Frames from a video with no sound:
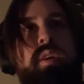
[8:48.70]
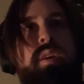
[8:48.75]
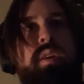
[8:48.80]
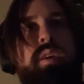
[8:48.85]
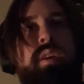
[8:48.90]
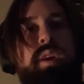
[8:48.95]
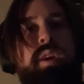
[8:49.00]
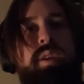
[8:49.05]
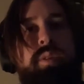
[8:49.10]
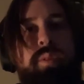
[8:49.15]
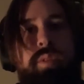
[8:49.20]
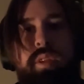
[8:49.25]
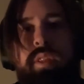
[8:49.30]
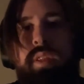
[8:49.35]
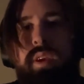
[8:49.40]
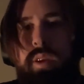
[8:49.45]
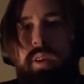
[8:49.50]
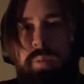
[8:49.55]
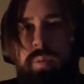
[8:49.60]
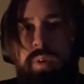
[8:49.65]
And only
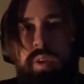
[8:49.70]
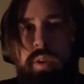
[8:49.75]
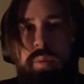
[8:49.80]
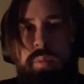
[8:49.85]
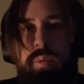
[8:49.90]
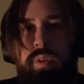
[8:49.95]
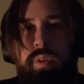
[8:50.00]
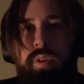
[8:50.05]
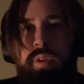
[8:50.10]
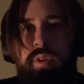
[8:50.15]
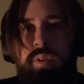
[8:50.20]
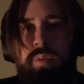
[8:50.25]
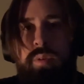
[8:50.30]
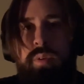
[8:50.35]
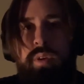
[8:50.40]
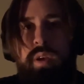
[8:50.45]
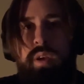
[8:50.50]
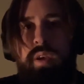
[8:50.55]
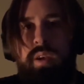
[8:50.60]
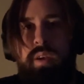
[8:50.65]
that way will you
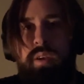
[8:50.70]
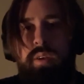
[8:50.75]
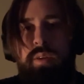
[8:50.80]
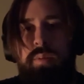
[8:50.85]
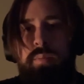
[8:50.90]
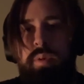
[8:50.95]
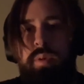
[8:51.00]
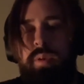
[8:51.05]
be